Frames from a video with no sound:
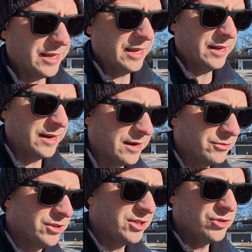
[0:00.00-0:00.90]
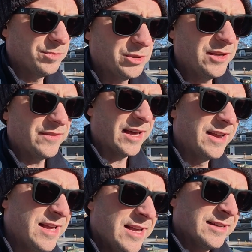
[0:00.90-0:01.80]
And I really do believe that
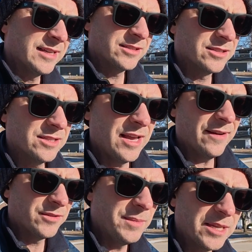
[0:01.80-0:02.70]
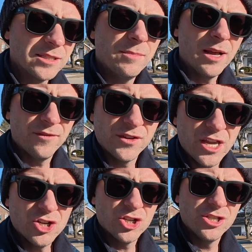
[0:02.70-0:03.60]
Tesla's going to have to make some
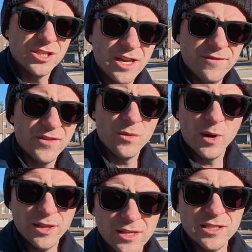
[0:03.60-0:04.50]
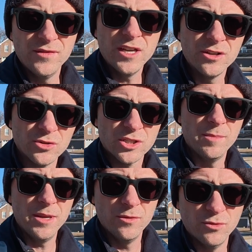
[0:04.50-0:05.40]
modifications if they want these vehicles to
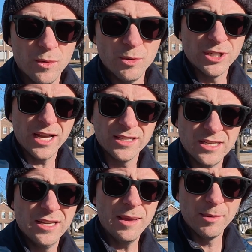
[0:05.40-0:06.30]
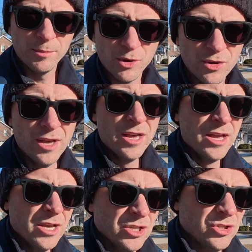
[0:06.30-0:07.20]
be RoboTaxi capable,
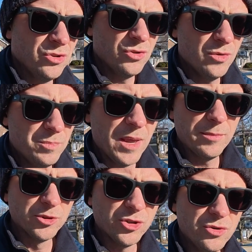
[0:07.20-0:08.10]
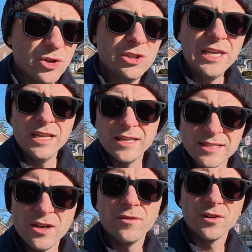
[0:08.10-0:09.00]
to be able to
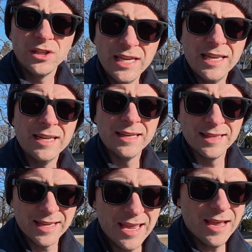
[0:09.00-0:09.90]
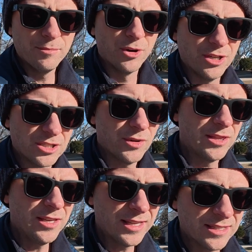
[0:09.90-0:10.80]
self-clean the cameras. So
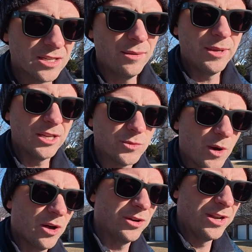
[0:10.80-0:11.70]
I think that's coming as well.